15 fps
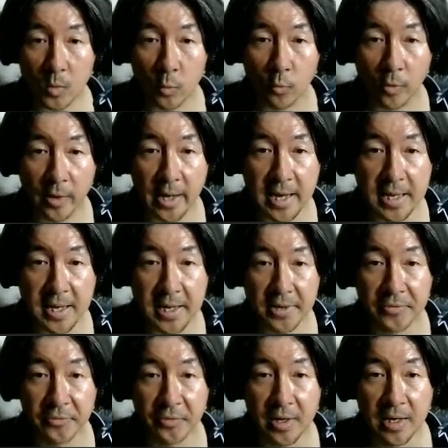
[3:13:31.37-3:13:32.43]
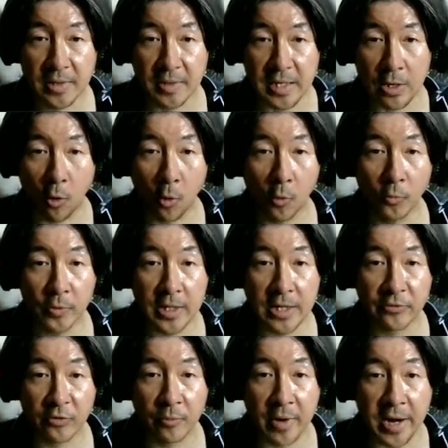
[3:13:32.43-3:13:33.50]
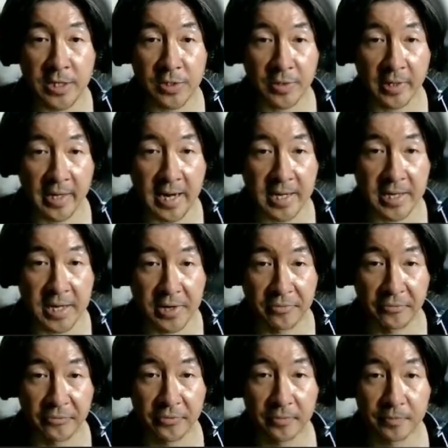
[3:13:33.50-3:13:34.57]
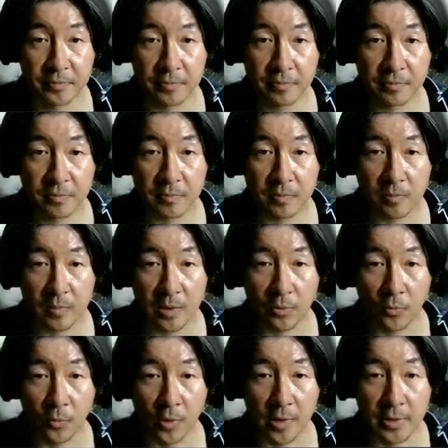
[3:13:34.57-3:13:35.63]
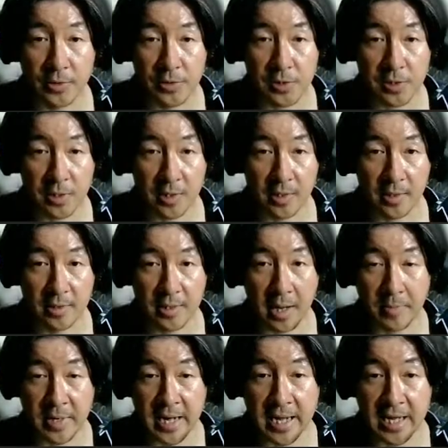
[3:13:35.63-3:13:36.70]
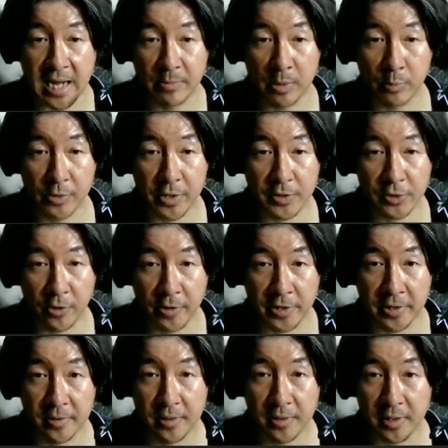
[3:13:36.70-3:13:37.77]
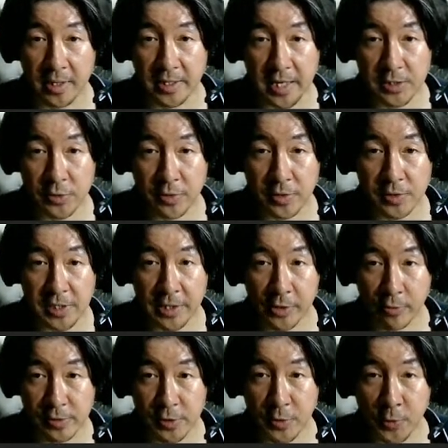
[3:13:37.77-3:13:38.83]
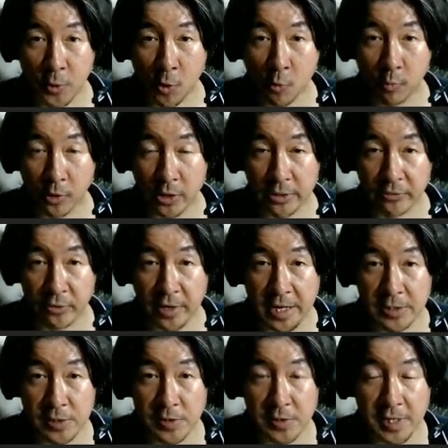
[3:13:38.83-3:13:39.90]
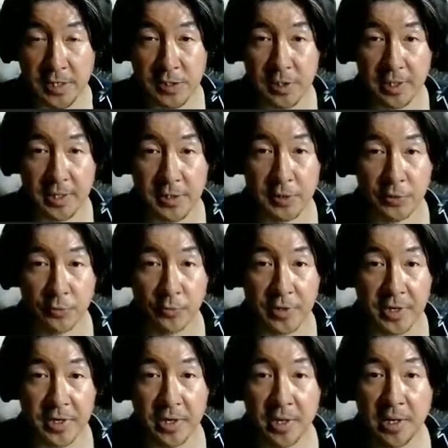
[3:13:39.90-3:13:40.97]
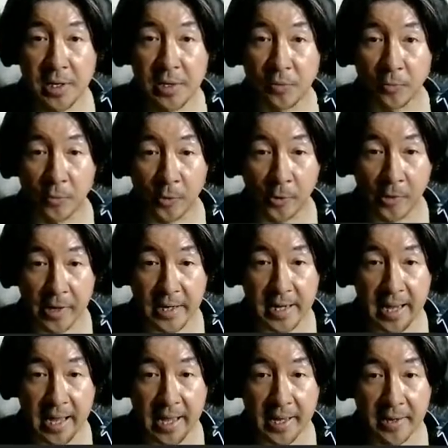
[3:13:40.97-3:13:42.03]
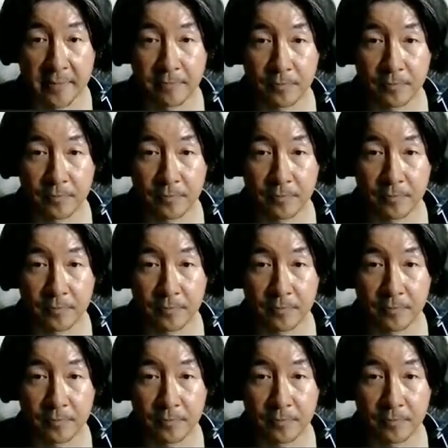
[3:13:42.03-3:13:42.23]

what I gave, the only information that I gave was, I came up with the target, and as you can see, there's no part of our instance history where it had